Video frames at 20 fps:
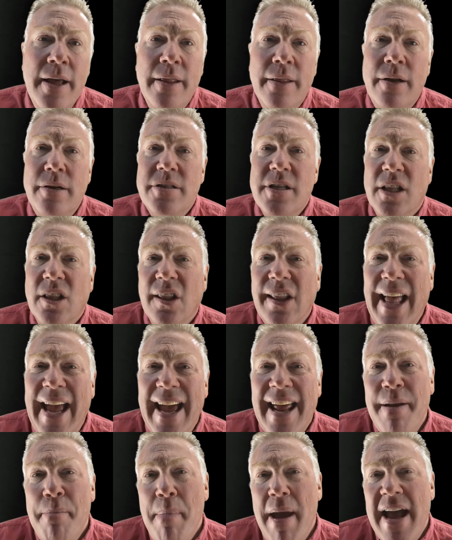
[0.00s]
there's a
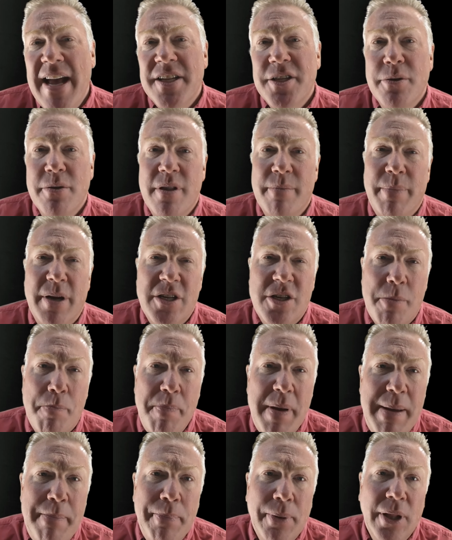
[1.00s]
landmass with a bunch of
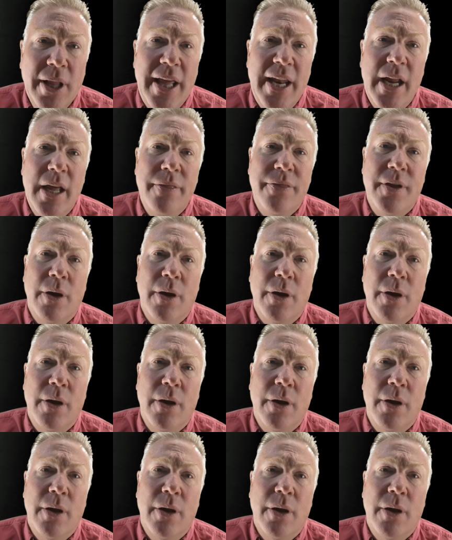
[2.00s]
people in it.